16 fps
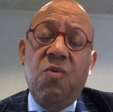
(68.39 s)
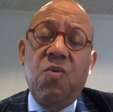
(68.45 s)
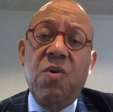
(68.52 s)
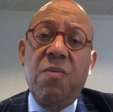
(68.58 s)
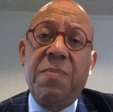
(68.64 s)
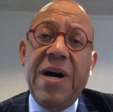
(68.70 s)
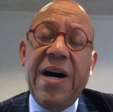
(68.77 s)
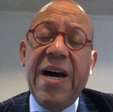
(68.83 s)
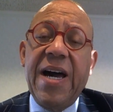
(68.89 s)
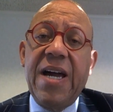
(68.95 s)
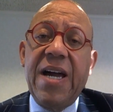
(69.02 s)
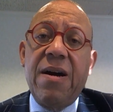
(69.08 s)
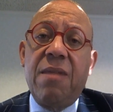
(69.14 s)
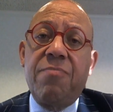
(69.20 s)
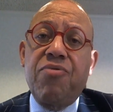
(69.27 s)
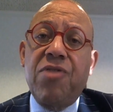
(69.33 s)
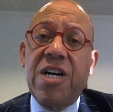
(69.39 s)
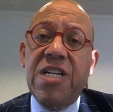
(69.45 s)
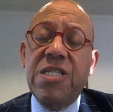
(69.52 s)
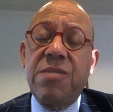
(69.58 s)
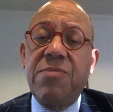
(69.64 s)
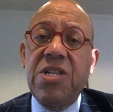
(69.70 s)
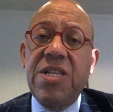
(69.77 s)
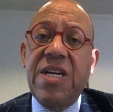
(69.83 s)
will buy
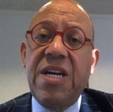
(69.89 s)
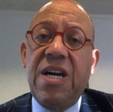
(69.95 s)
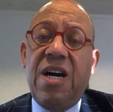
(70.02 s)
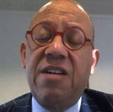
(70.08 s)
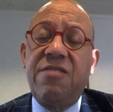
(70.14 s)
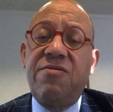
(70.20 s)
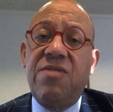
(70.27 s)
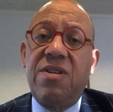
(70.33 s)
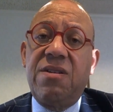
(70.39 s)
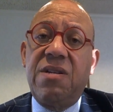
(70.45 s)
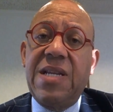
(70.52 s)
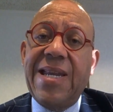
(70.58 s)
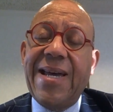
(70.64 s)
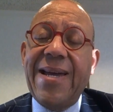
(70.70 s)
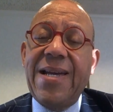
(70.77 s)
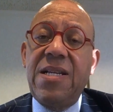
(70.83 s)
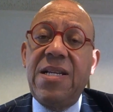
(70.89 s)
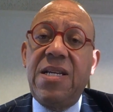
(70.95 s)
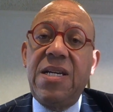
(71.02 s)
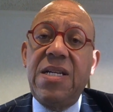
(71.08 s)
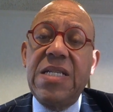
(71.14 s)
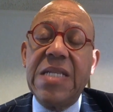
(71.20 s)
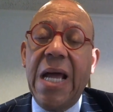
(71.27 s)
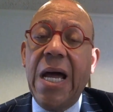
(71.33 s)
approximately
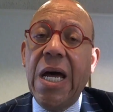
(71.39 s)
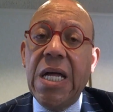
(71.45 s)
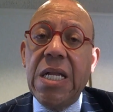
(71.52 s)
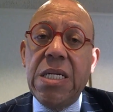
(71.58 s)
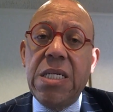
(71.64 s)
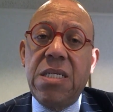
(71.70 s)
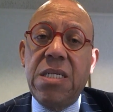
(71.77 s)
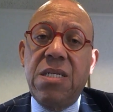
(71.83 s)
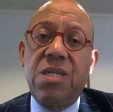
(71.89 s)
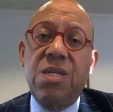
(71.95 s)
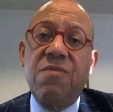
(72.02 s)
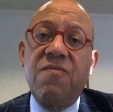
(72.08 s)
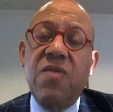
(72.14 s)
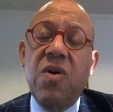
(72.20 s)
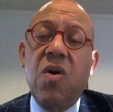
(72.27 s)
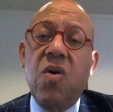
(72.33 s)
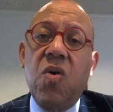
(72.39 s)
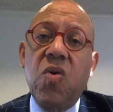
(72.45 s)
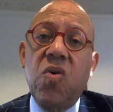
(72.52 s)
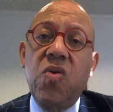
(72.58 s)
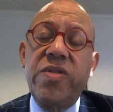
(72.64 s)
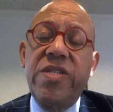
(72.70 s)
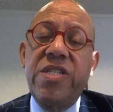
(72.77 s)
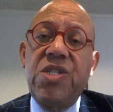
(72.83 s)
190 tons of
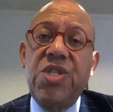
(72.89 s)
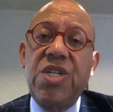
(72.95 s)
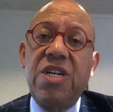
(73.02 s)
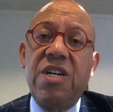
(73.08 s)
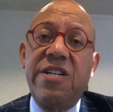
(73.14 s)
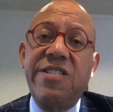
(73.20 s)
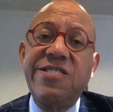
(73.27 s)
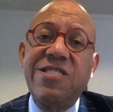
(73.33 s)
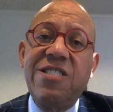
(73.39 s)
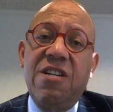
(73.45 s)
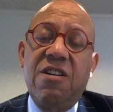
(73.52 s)
gold this year,